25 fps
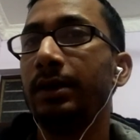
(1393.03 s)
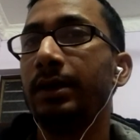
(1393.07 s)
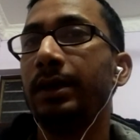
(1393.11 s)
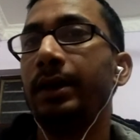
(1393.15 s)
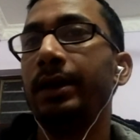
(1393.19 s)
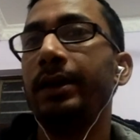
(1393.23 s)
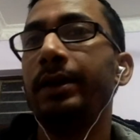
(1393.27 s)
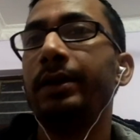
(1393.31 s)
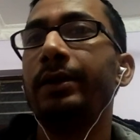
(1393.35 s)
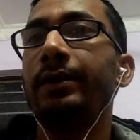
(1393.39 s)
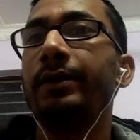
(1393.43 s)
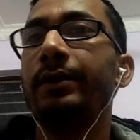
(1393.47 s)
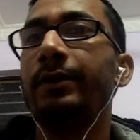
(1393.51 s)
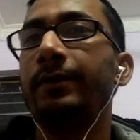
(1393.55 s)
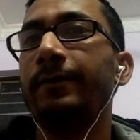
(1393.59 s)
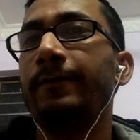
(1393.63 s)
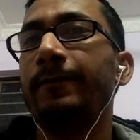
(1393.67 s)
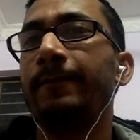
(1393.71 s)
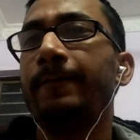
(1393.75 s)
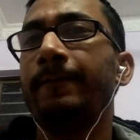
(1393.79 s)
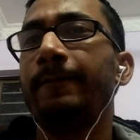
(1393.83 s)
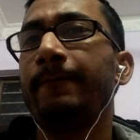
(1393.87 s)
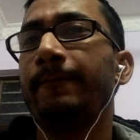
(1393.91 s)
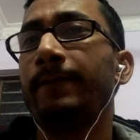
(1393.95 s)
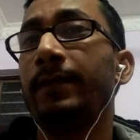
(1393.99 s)
and
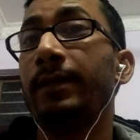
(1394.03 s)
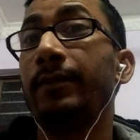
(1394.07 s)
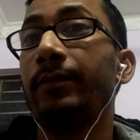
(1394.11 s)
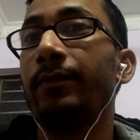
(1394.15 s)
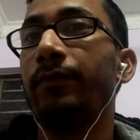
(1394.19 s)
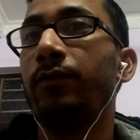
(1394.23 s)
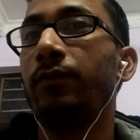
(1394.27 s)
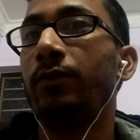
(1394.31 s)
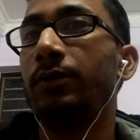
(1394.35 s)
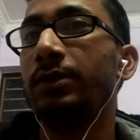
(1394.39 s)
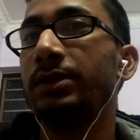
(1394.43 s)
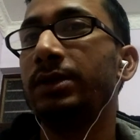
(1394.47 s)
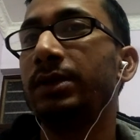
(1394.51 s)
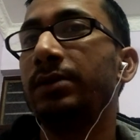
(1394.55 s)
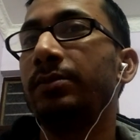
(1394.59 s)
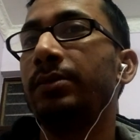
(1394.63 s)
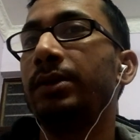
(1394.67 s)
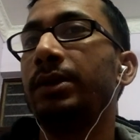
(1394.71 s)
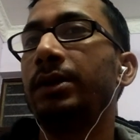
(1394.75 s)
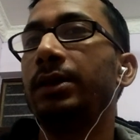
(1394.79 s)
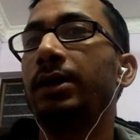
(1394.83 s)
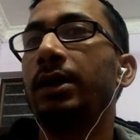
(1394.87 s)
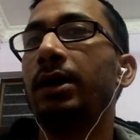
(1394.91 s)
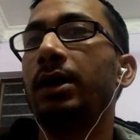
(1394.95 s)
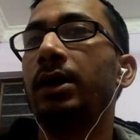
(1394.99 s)
they will
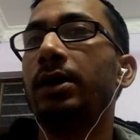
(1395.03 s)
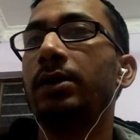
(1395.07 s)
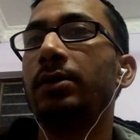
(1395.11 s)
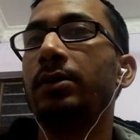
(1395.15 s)
forcibly